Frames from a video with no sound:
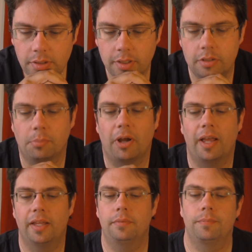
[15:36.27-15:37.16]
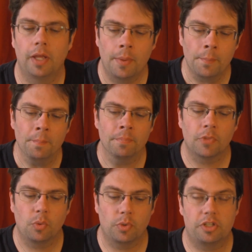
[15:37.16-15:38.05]
to buy it,
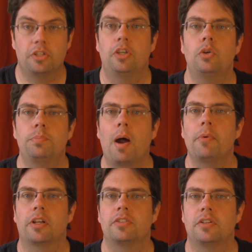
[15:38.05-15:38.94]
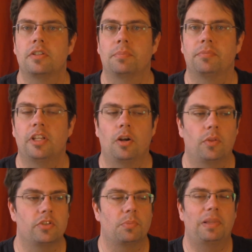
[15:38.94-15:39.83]
which is a huge bummer because there's
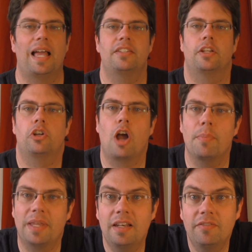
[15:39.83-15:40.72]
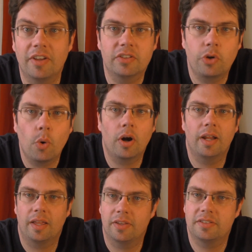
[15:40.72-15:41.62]
a plastic shop in
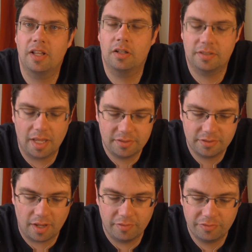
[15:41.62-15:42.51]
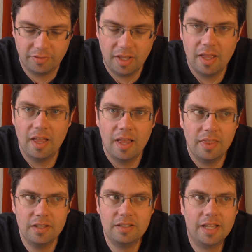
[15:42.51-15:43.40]
Victoria that sells that stuff.
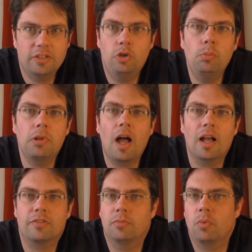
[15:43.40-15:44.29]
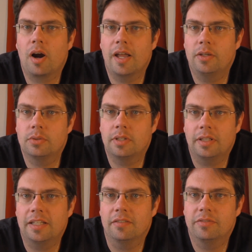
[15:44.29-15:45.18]
That's like 2 blocks from where I used to
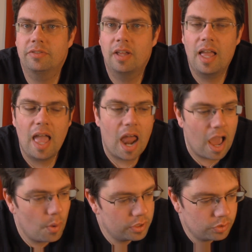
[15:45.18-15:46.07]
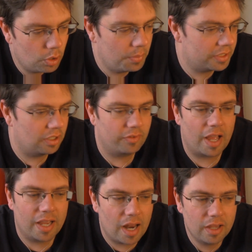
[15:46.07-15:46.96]
live. And I always told myself,
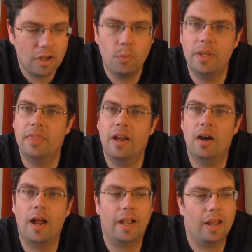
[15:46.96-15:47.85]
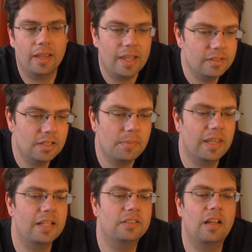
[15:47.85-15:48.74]
I gotta go in there, I gotta get some of
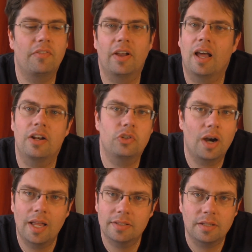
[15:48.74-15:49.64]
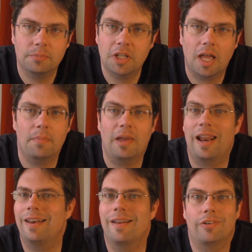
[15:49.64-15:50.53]
that stuff, I gotta try it sometime. And
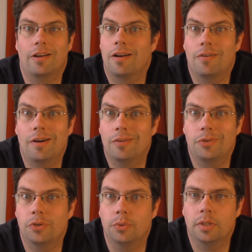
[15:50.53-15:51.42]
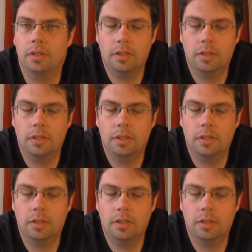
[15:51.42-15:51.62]
I never got around to it.